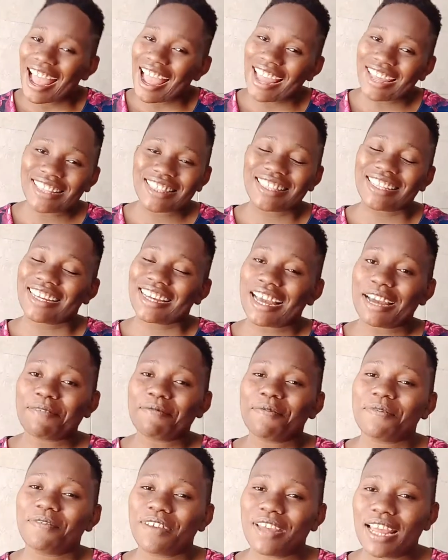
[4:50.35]
I think I'm
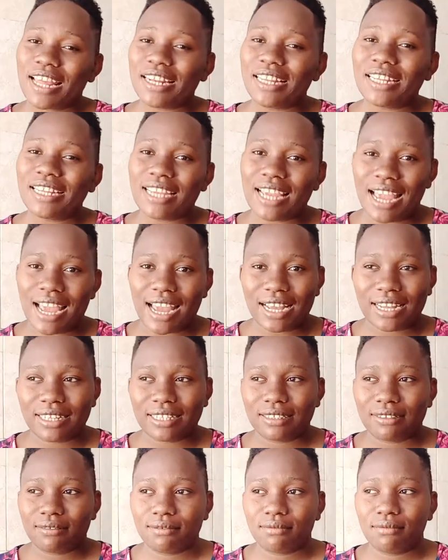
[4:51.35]
fairly young.
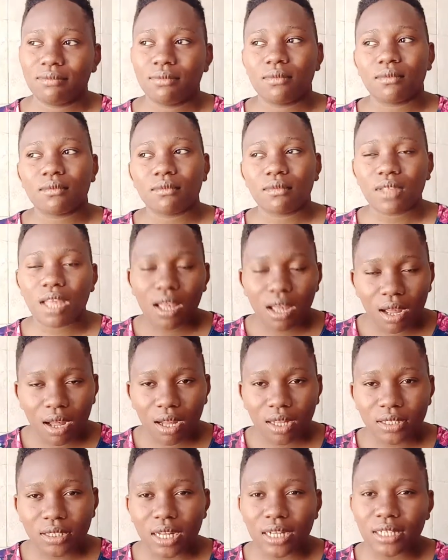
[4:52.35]

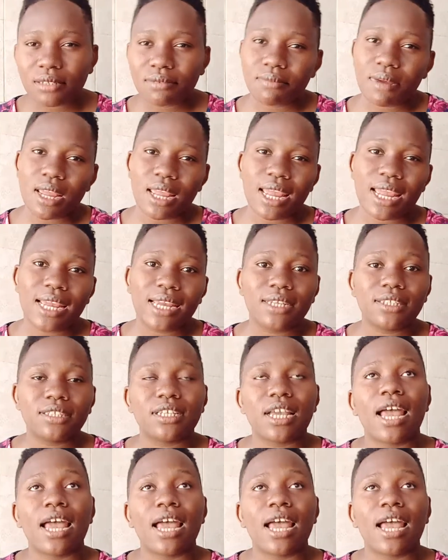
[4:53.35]
And at my age,